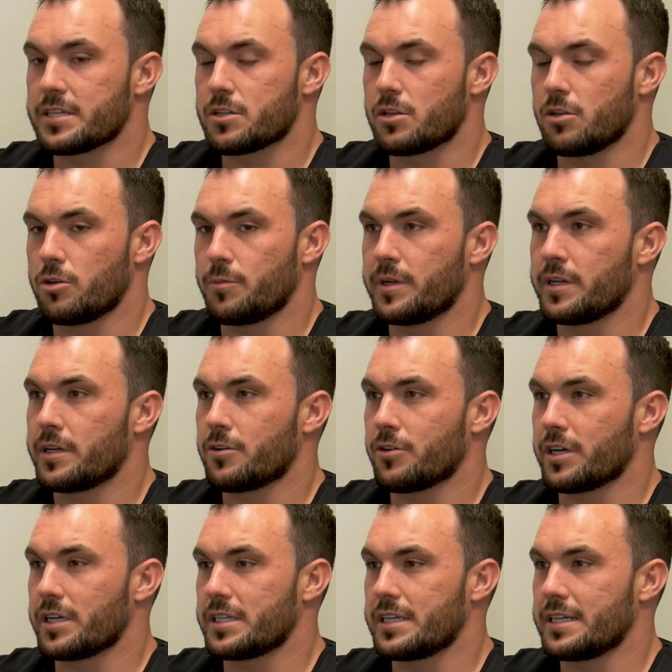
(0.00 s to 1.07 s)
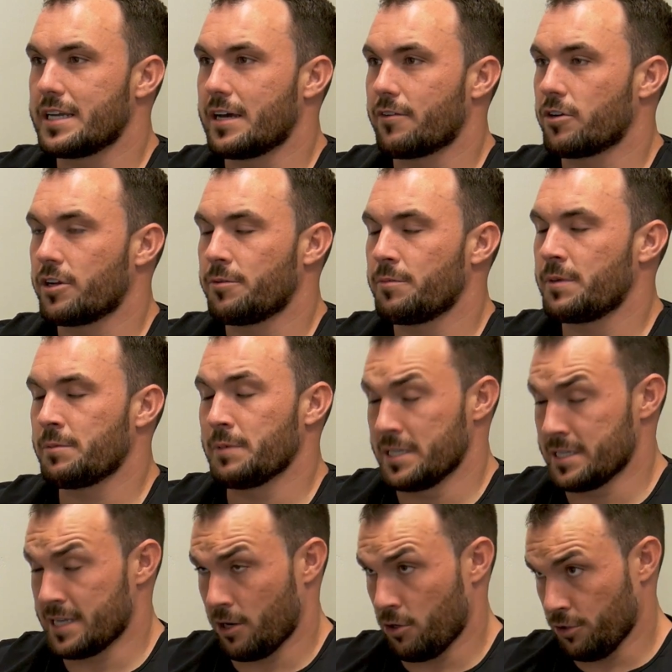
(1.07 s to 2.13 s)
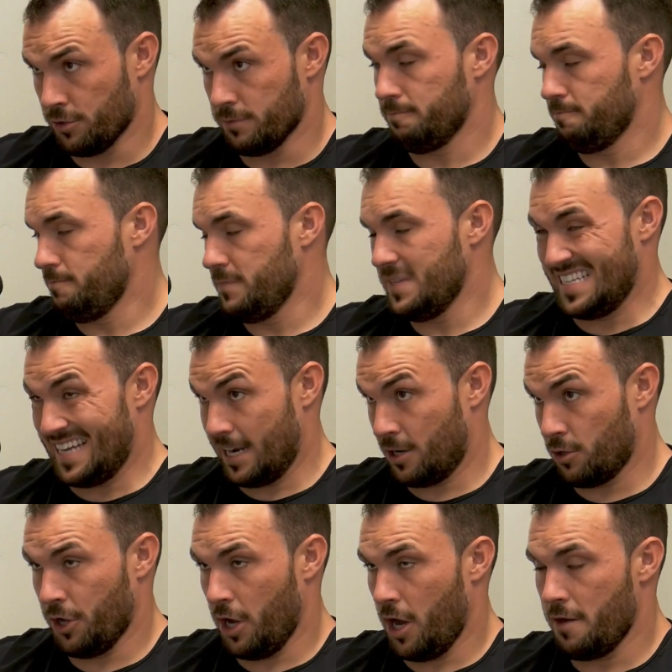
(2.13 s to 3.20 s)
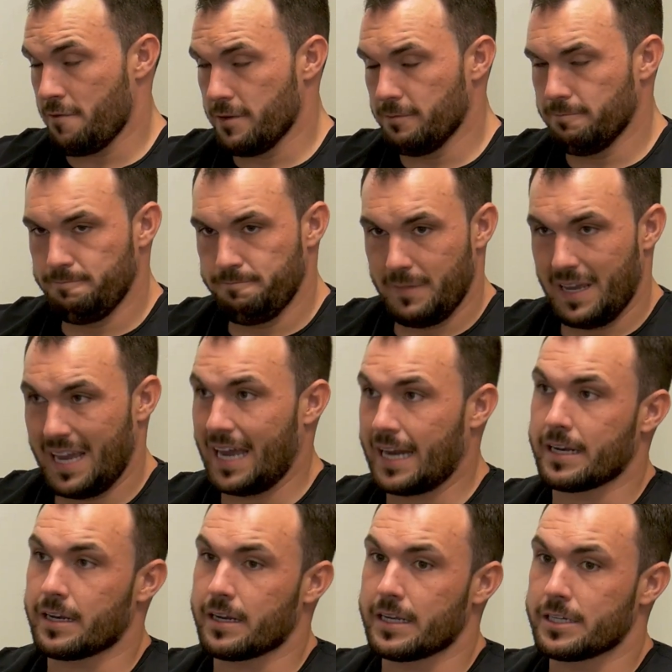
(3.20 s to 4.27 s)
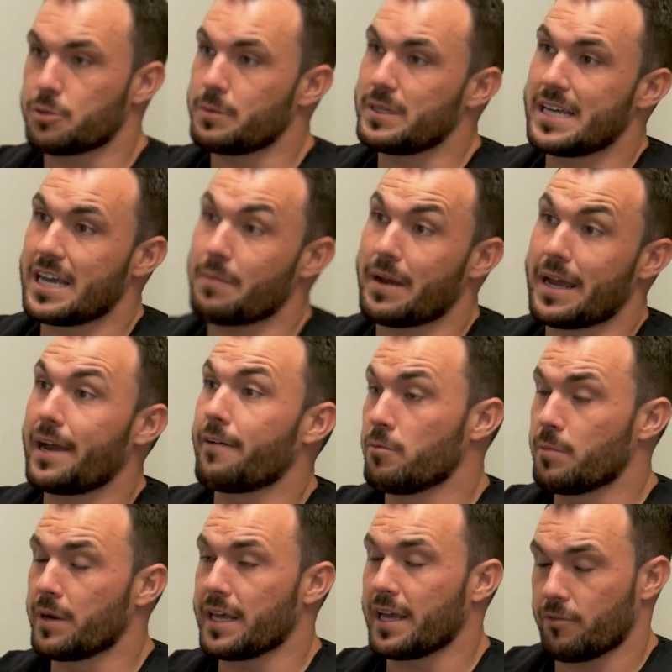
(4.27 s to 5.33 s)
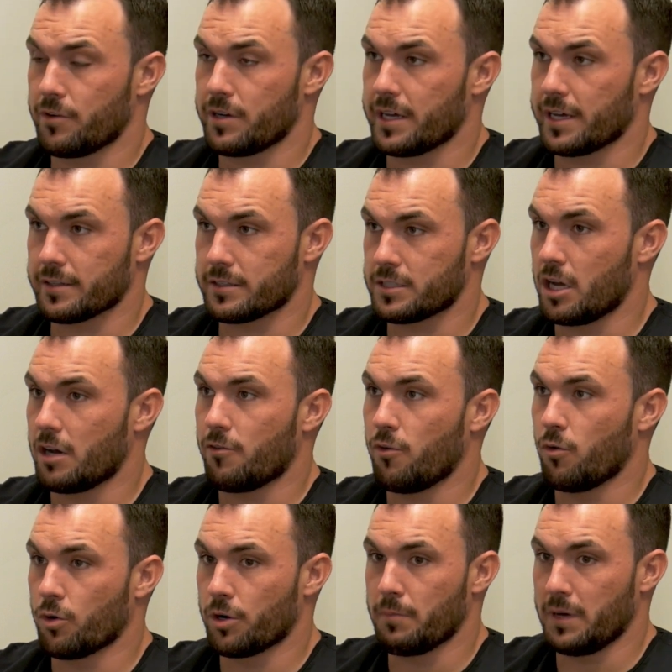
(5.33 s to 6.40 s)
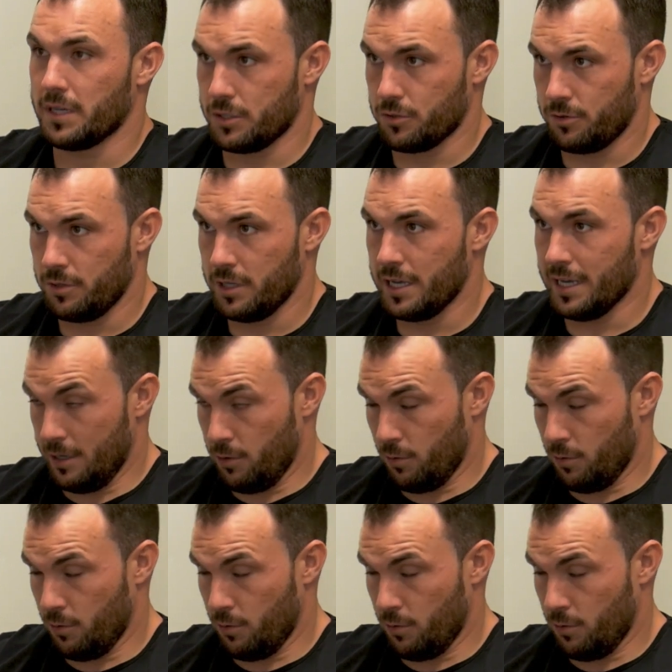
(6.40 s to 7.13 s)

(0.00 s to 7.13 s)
says glutamine and creatine never need to be cycled off, and it should be taken by everybody every day. It's not for muscle